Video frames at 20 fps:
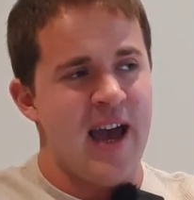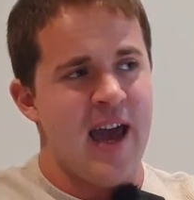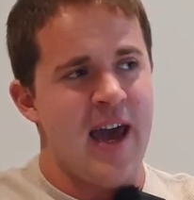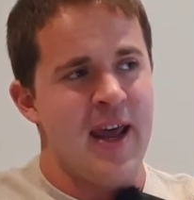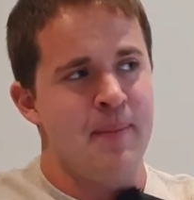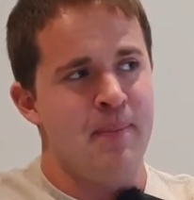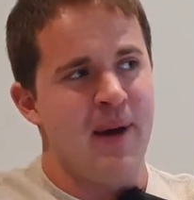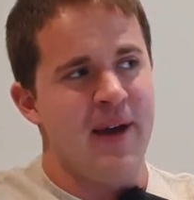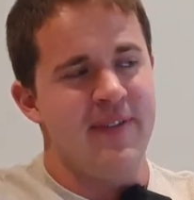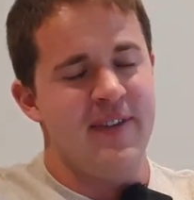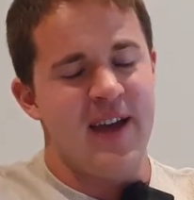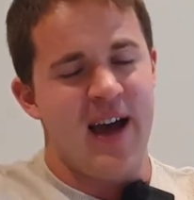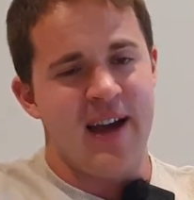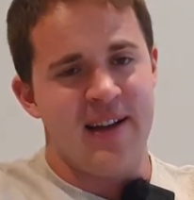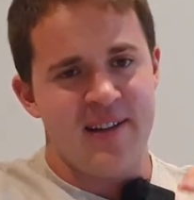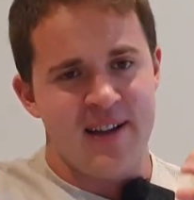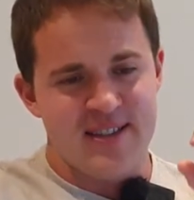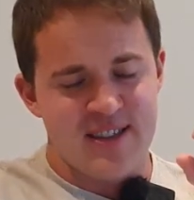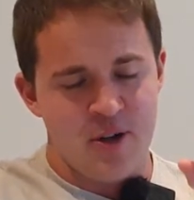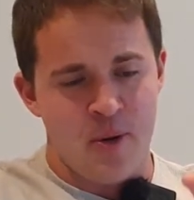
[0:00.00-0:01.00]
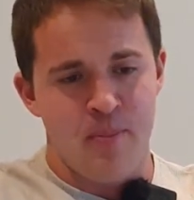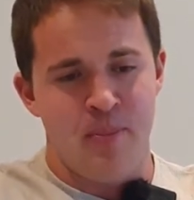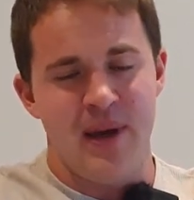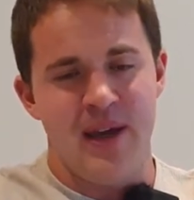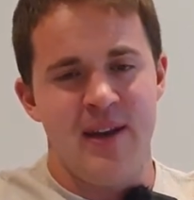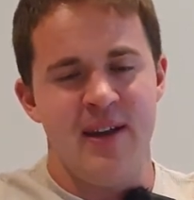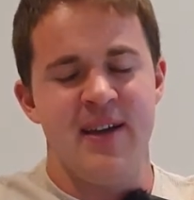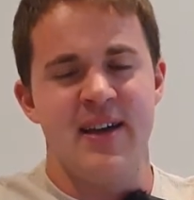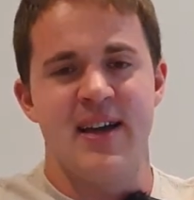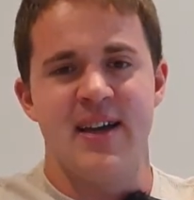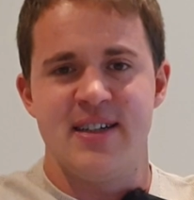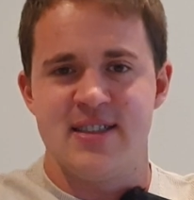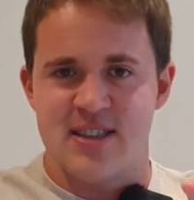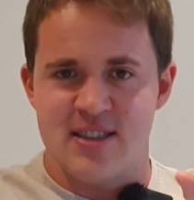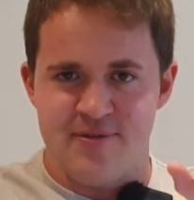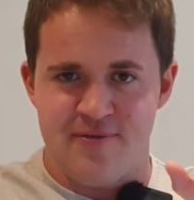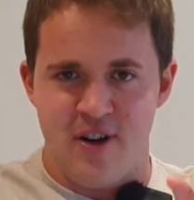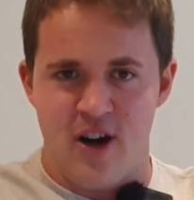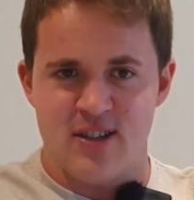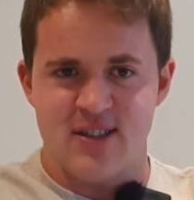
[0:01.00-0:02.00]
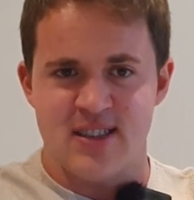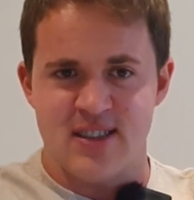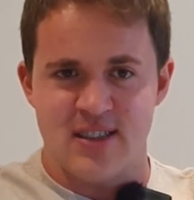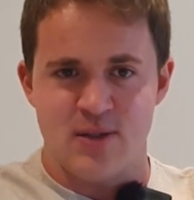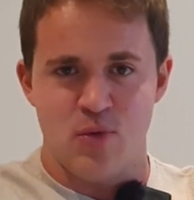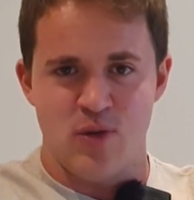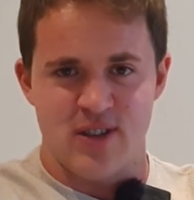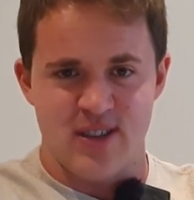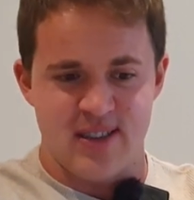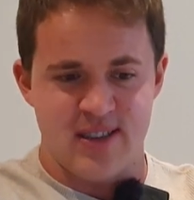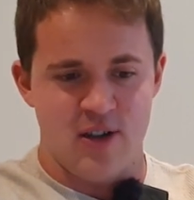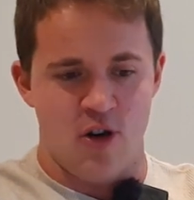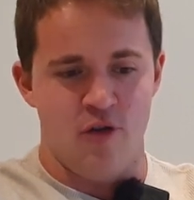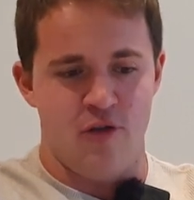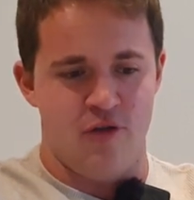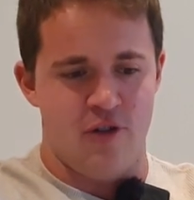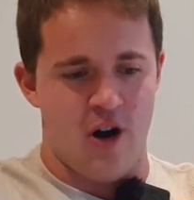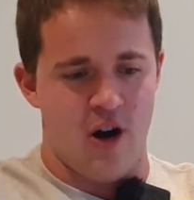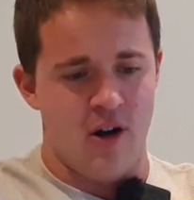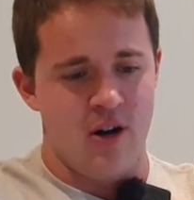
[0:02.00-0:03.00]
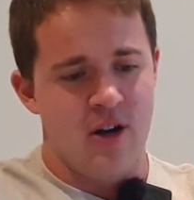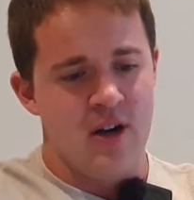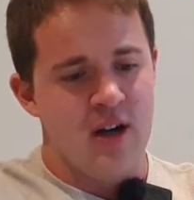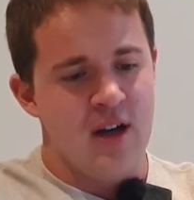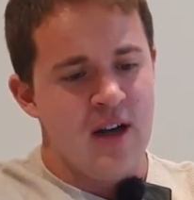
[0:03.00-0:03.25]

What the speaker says: and by the athletes competing, he's the fastest one so far.